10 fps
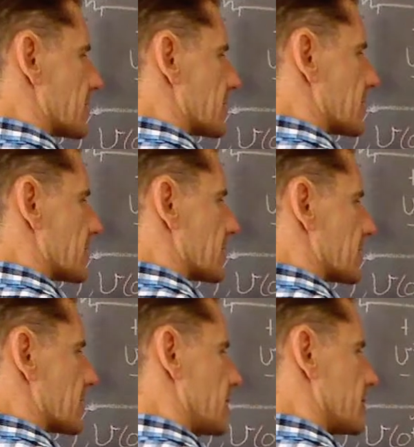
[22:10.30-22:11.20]
So in other
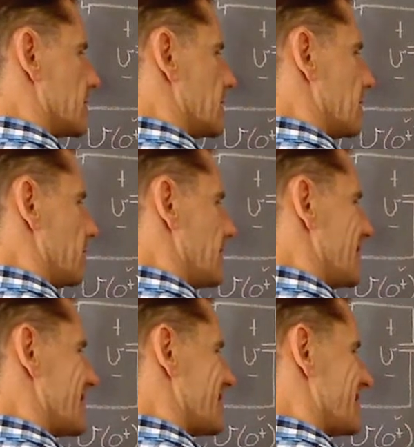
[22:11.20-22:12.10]
words,
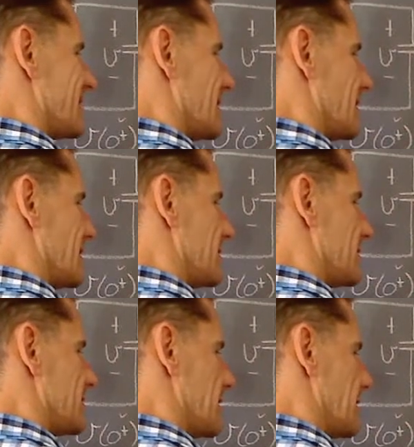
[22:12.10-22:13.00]
dVc
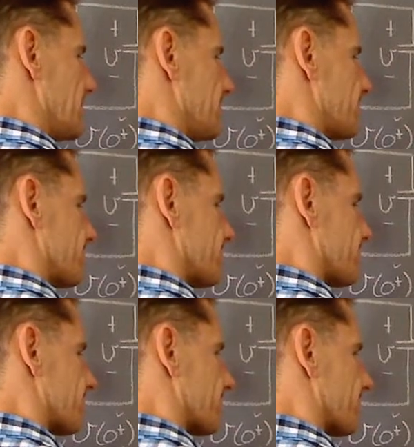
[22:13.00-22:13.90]
dt
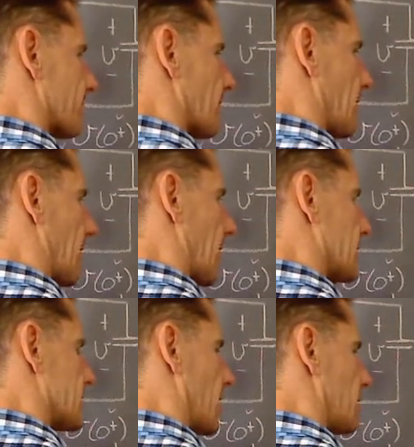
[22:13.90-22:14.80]

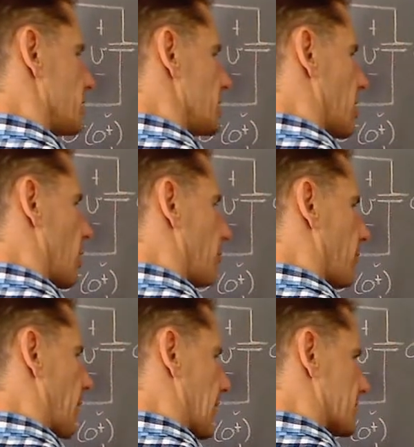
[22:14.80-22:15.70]
at time 0
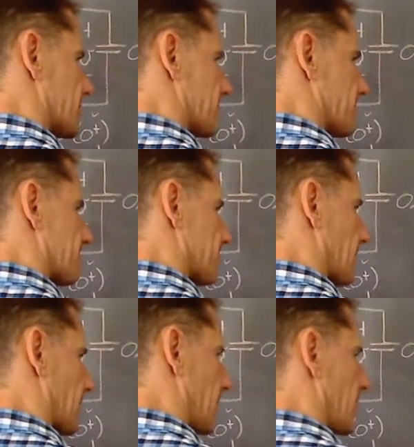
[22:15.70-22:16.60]
plus
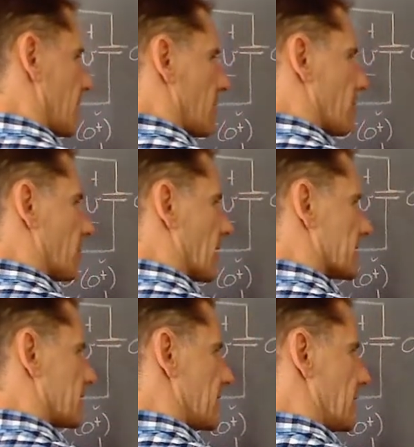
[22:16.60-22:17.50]

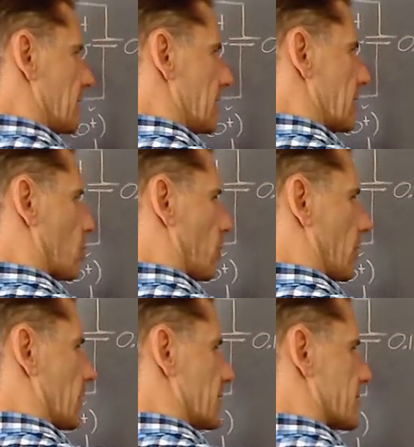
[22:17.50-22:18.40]
must then
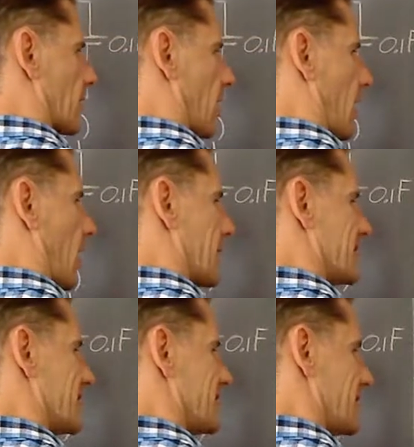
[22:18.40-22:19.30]
equal this
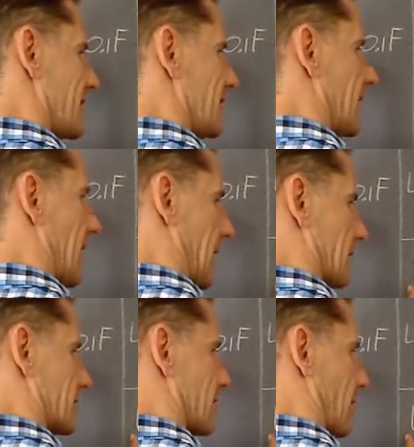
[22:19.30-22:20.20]
IC
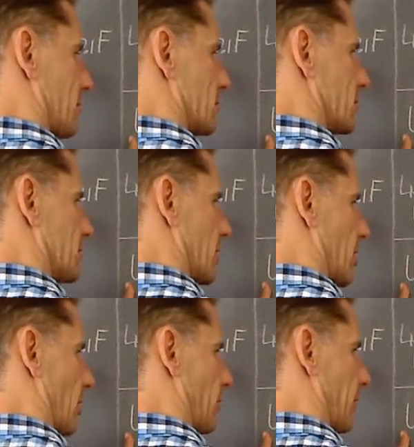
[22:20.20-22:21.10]
at time
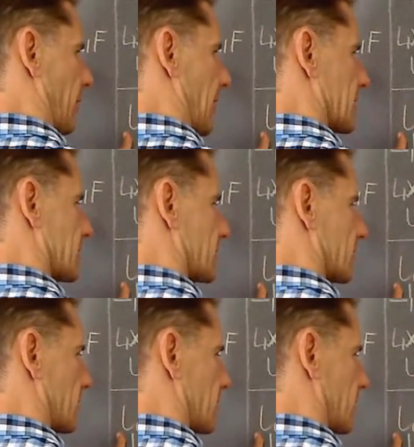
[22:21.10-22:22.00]
0 plus